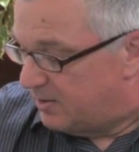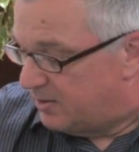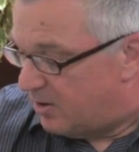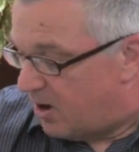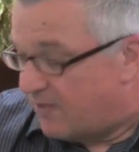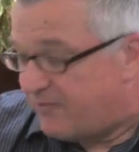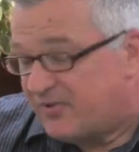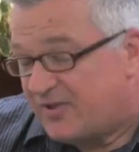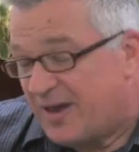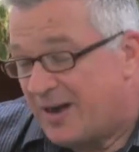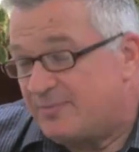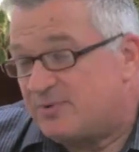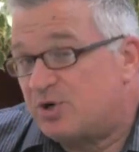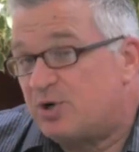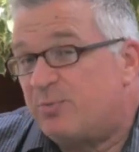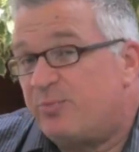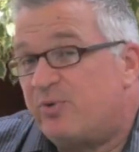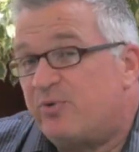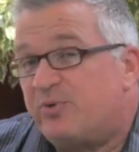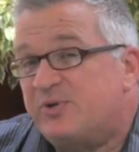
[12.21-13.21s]
Oftentimes
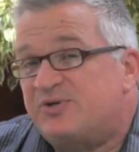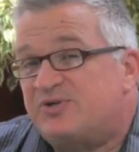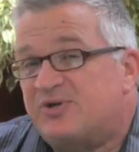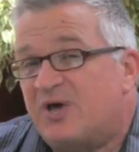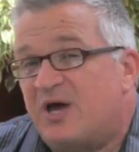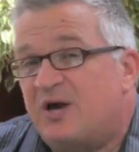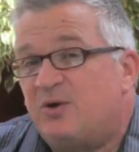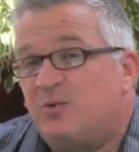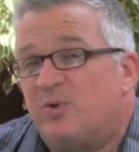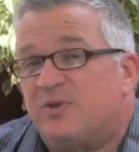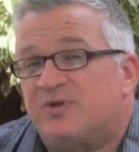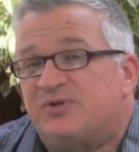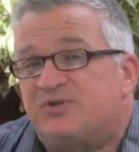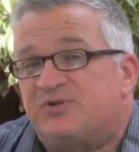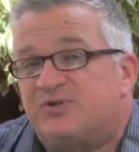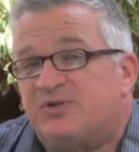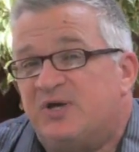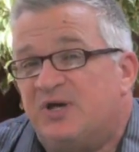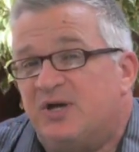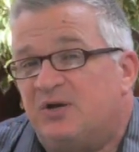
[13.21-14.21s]
you're going to be presented with a
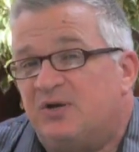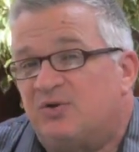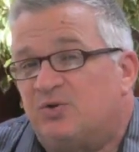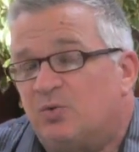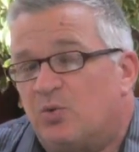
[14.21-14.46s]
scene to